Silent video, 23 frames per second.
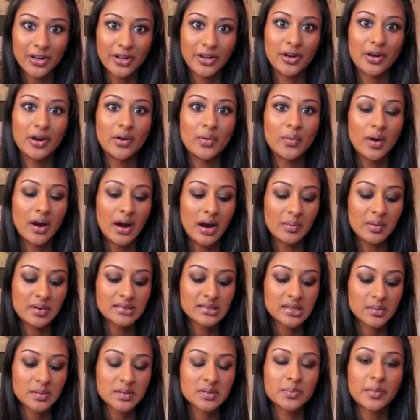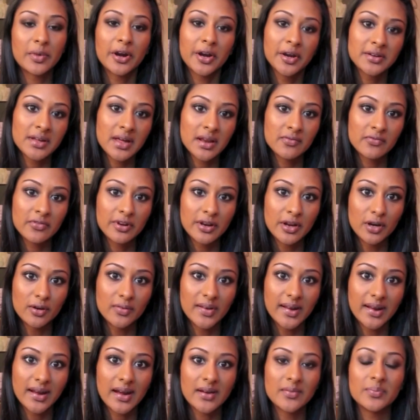You know, his name is Mario
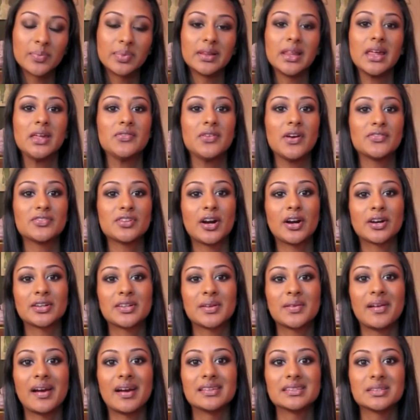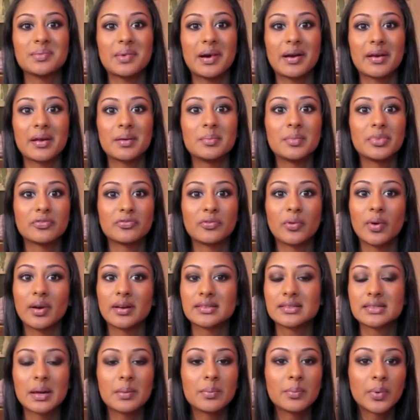Dedivanovic. I believe I've talked to you guys about him before
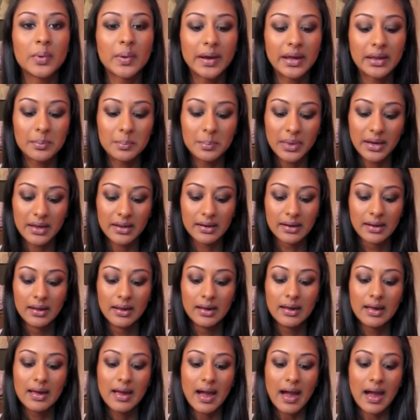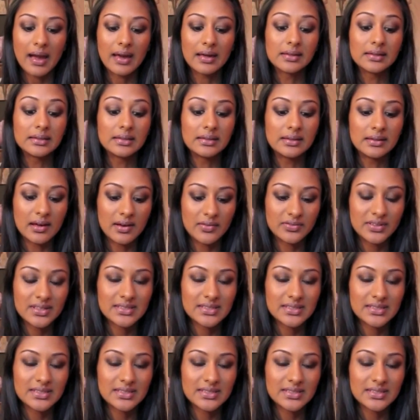at some point, but I love